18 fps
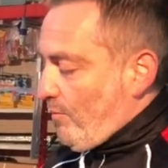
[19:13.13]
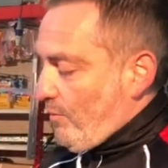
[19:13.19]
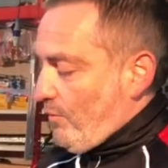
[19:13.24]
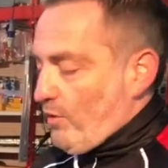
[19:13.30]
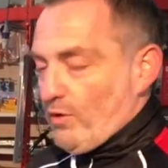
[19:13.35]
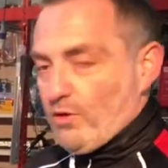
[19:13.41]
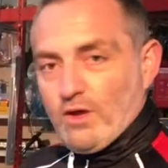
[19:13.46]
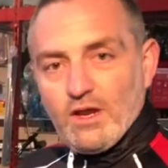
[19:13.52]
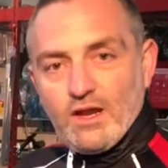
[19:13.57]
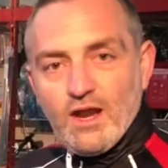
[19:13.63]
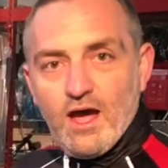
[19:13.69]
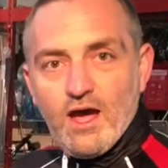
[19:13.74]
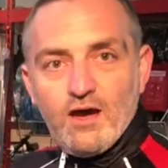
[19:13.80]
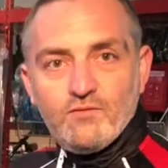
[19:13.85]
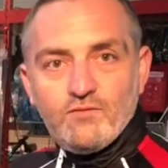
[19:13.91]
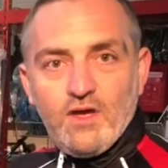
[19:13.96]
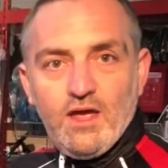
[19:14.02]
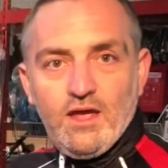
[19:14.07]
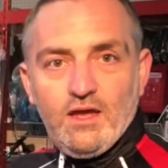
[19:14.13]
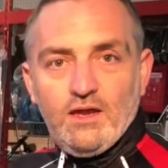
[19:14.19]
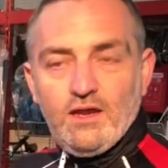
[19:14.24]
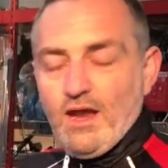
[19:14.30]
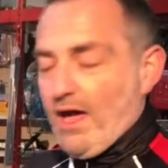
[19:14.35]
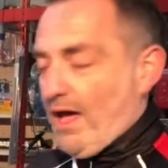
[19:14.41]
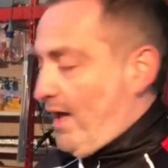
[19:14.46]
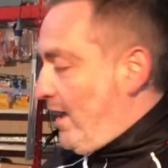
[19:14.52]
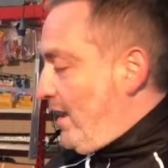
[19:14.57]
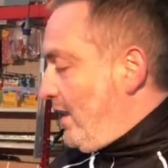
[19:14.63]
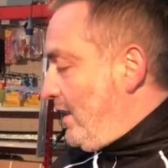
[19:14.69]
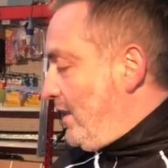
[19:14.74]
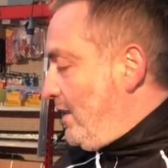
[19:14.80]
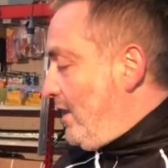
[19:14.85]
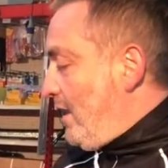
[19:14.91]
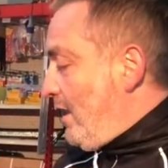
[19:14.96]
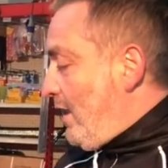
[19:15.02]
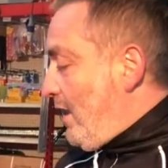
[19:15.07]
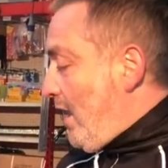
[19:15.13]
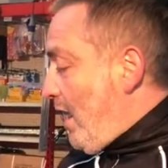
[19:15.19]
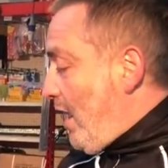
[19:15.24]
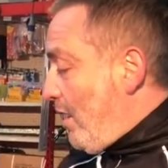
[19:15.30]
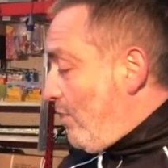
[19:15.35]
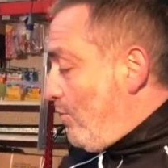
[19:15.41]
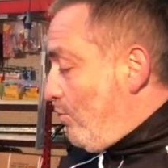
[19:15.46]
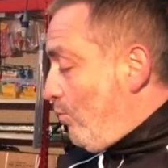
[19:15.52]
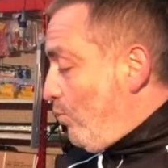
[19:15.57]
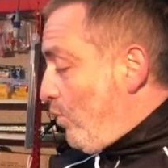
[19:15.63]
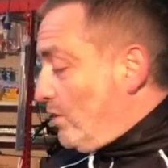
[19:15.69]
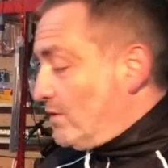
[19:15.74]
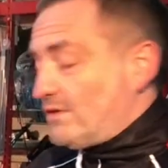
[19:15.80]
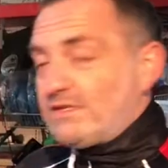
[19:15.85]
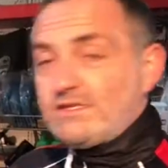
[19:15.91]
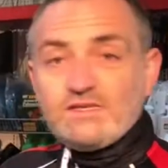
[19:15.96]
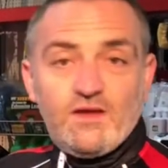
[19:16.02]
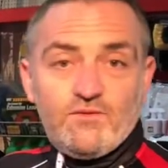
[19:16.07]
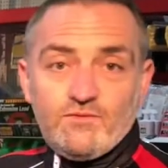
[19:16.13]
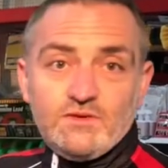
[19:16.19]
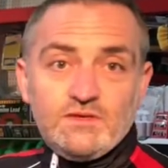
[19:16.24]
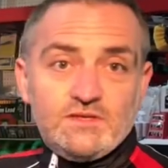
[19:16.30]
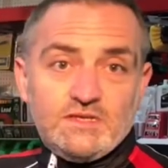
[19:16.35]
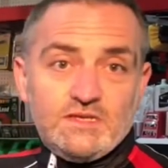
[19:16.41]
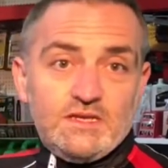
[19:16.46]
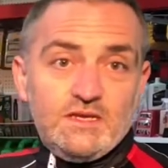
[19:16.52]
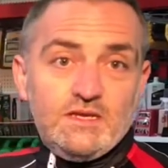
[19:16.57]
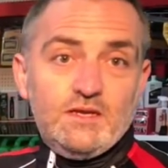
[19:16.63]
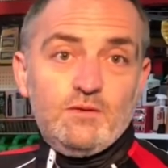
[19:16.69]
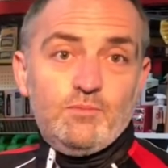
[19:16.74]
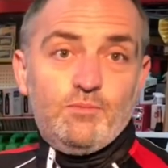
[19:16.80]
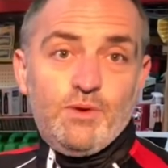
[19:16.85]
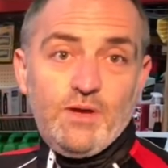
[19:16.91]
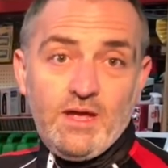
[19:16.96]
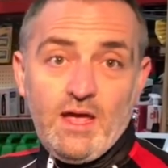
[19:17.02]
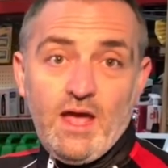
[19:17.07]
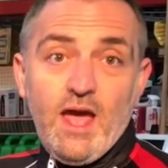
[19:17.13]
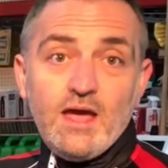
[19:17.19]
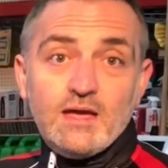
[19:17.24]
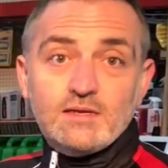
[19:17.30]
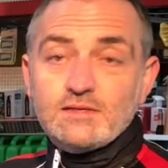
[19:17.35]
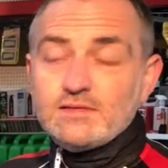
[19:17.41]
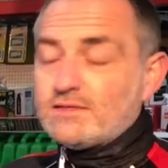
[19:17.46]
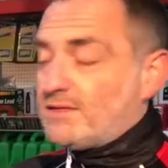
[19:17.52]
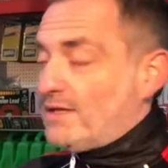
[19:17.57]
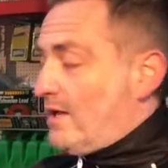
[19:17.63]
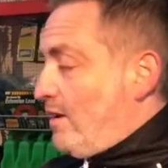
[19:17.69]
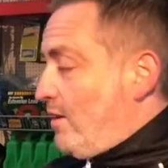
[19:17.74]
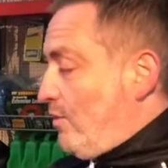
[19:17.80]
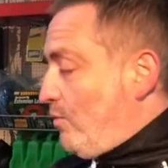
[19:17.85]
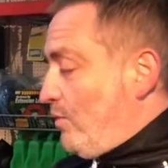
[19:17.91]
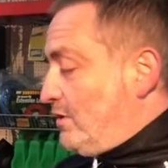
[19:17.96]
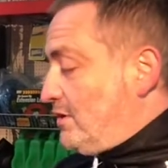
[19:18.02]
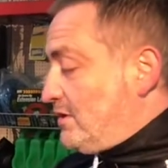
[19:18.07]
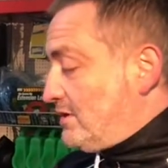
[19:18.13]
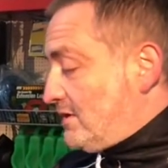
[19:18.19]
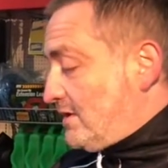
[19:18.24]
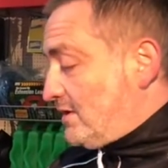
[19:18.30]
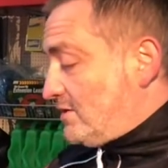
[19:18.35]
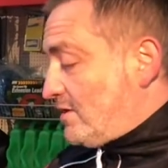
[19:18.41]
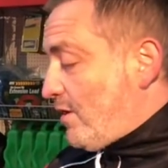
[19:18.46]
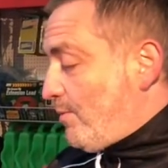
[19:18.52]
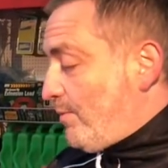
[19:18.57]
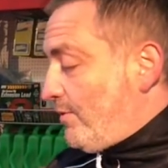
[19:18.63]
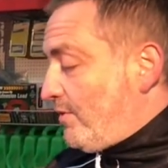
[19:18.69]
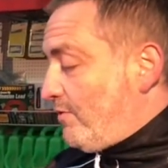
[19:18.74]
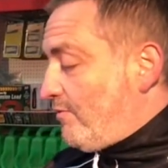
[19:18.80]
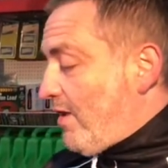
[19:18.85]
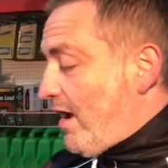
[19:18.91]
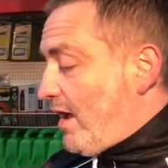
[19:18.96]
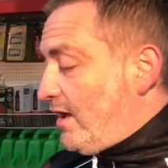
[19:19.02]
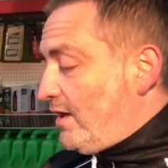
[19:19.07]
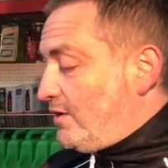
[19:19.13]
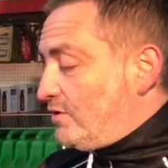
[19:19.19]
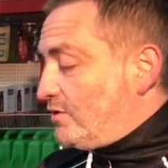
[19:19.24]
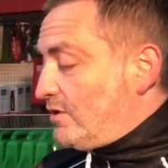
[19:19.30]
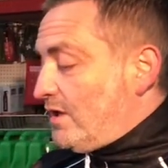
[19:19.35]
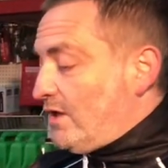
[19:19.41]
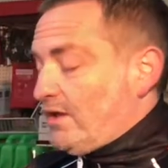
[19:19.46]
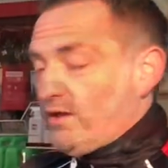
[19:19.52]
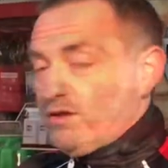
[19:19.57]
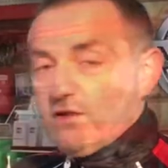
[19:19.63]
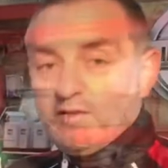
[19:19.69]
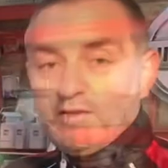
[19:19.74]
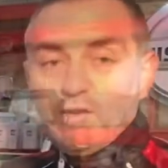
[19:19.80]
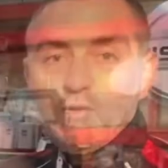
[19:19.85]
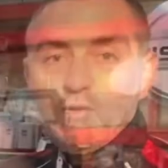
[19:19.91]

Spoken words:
you can have in a 170 PS, which is the top of the range. There is